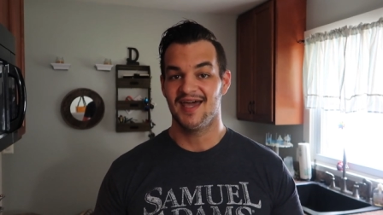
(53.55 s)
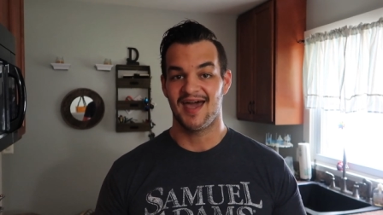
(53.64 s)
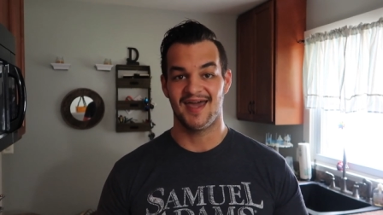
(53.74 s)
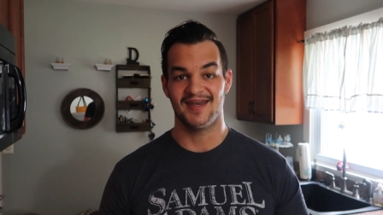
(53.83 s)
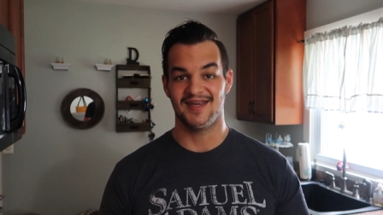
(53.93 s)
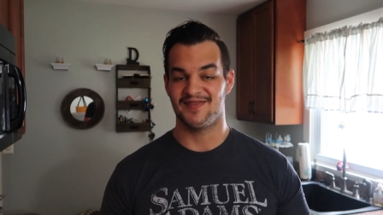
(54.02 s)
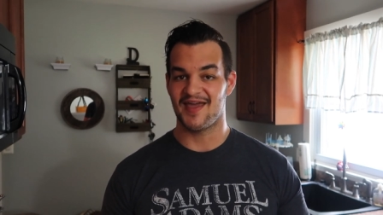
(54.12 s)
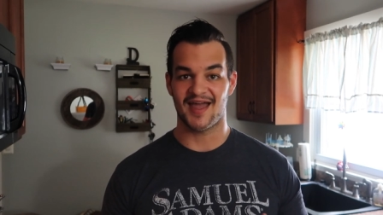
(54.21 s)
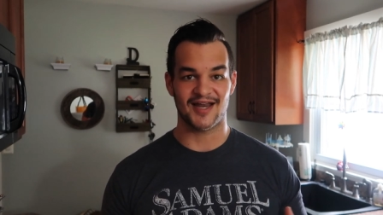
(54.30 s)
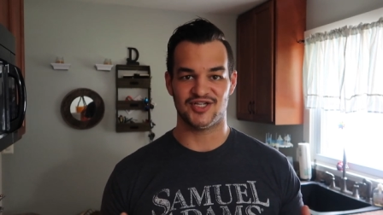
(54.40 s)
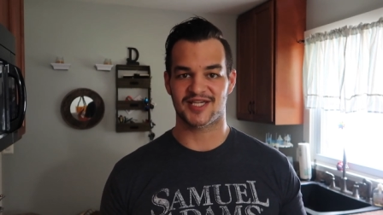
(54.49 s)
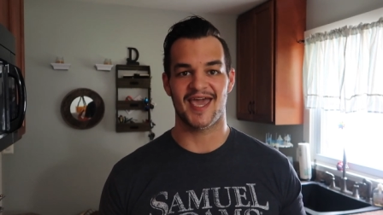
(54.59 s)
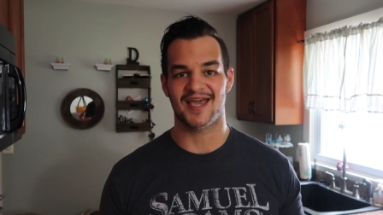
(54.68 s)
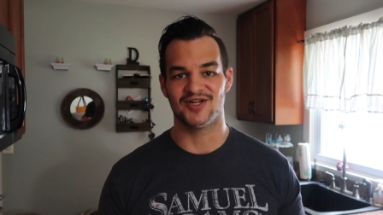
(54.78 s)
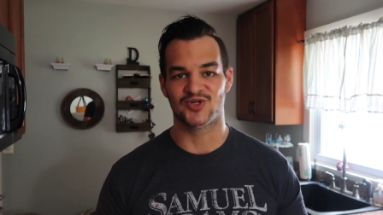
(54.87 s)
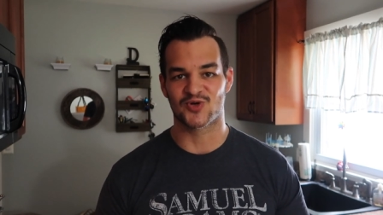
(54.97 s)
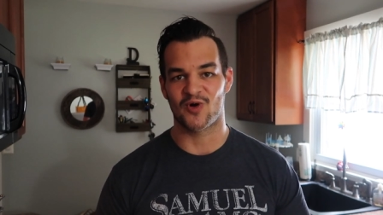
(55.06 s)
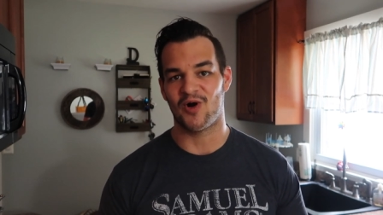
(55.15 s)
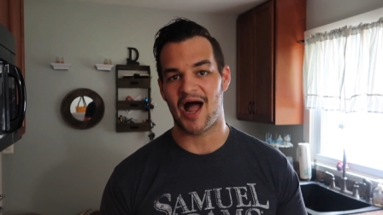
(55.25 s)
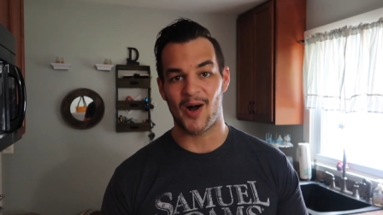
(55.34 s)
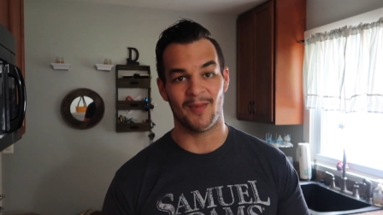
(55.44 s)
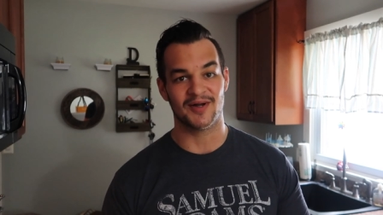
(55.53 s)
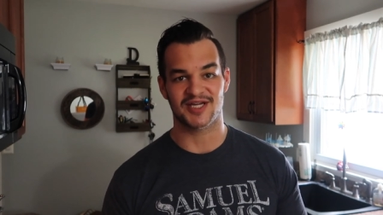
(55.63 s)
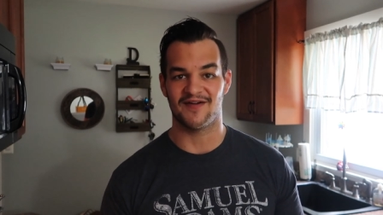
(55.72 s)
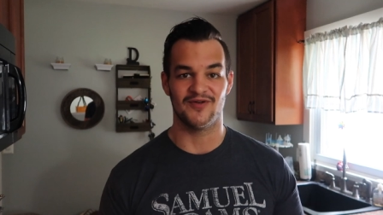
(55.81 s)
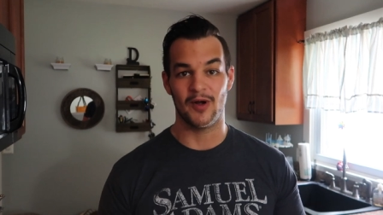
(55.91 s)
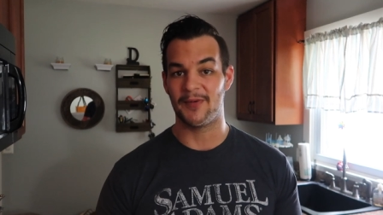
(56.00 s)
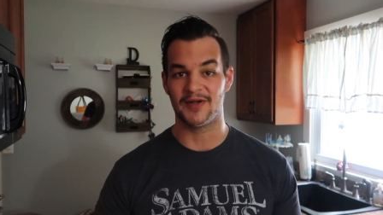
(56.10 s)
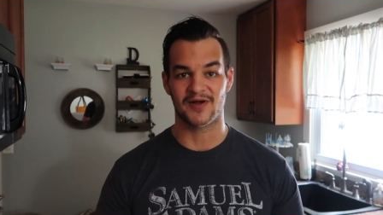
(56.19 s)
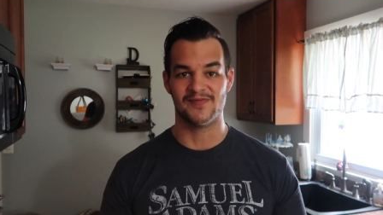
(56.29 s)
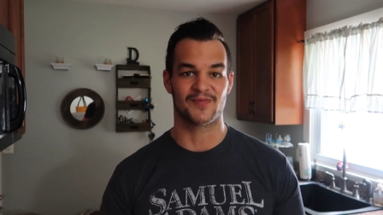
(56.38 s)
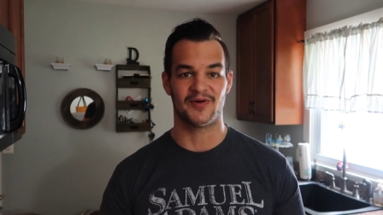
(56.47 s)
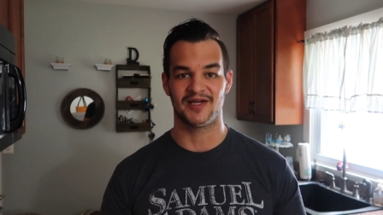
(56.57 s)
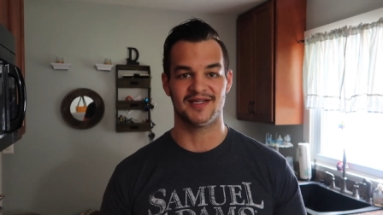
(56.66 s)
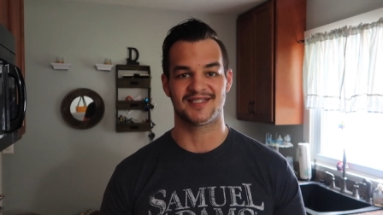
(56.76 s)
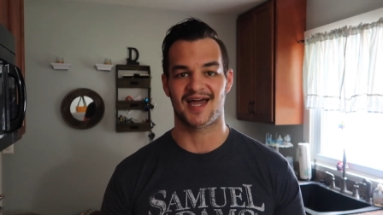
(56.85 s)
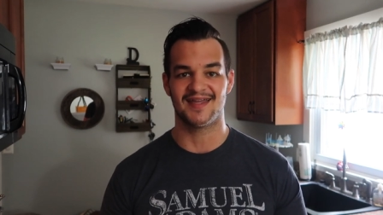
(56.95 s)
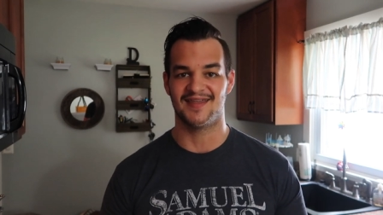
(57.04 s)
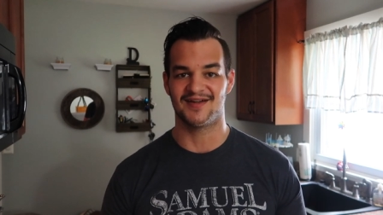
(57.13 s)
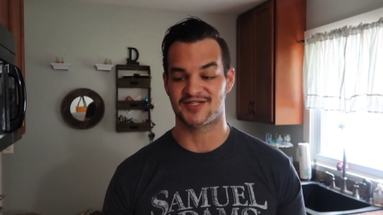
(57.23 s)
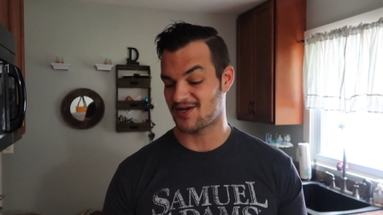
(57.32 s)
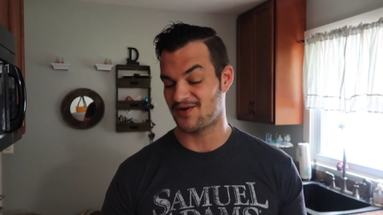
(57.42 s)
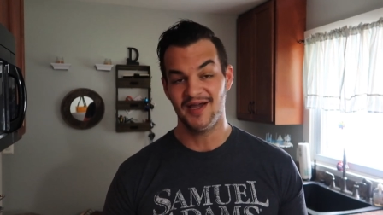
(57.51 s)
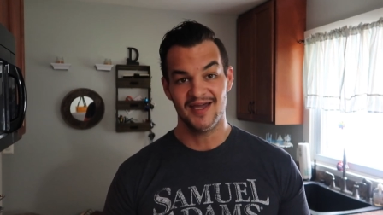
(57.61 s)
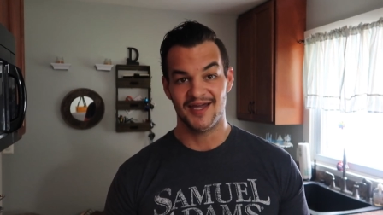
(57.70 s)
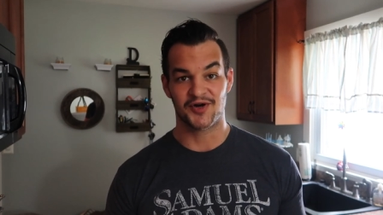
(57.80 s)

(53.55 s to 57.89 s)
and they I just can't control how much heavy whipping cream they're putting inside there so